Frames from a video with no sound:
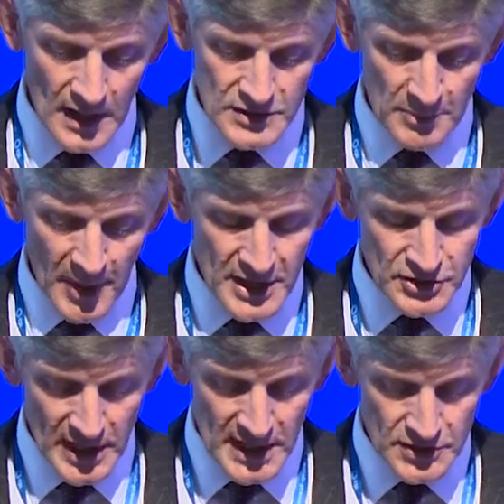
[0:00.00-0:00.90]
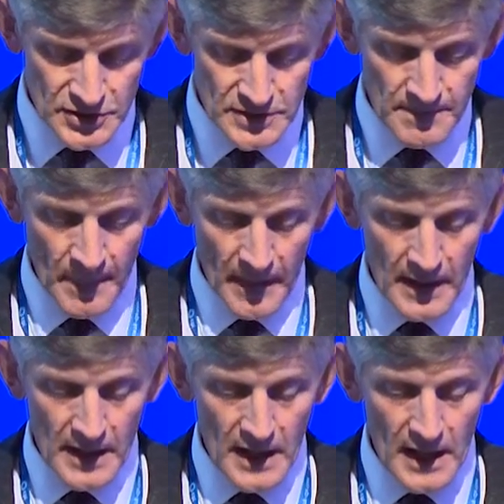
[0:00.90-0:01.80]
supply chains
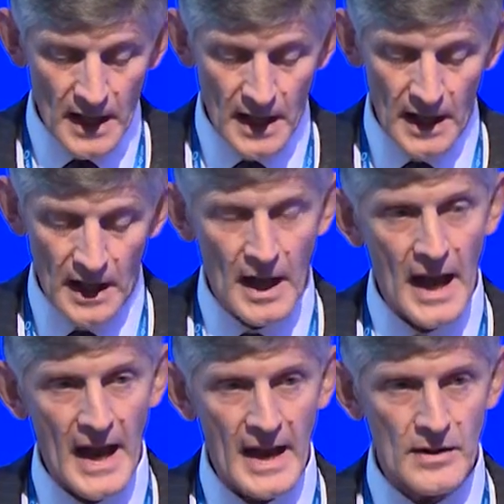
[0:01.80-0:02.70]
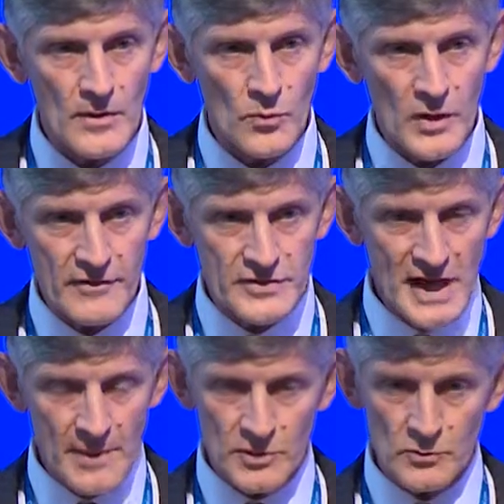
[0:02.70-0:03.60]
and whatever's
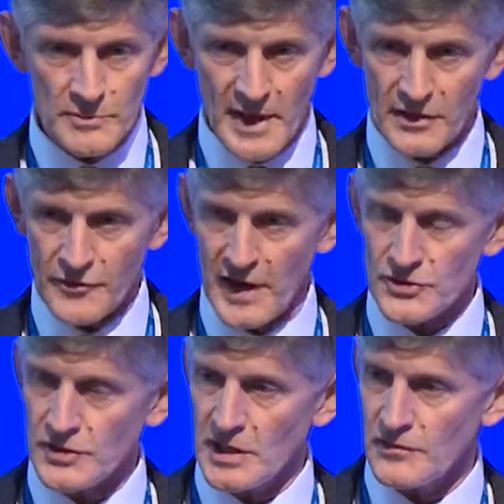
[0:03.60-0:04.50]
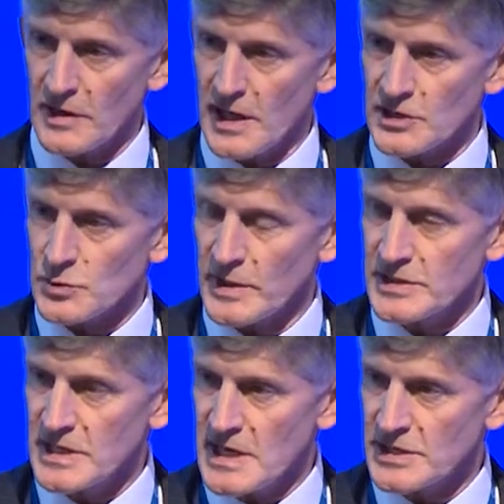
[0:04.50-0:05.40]
happened with manufacturing over the last
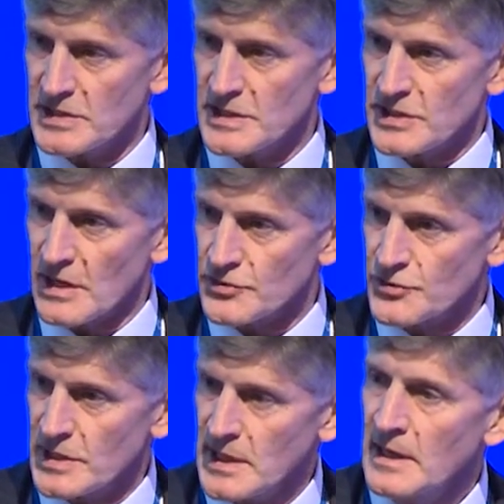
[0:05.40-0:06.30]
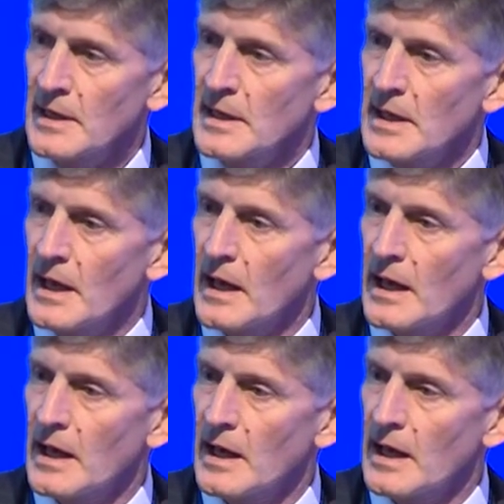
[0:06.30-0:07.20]
20 years in this country,
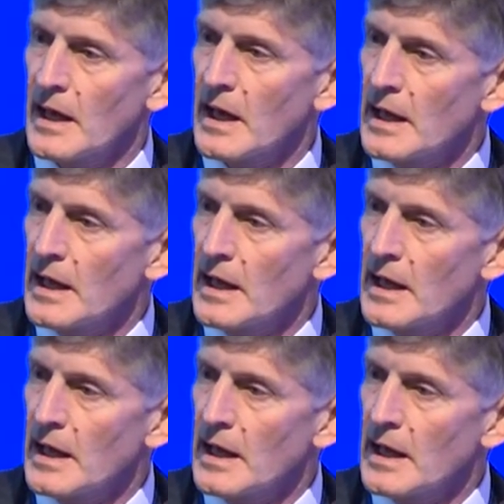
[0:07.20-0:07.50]
uh,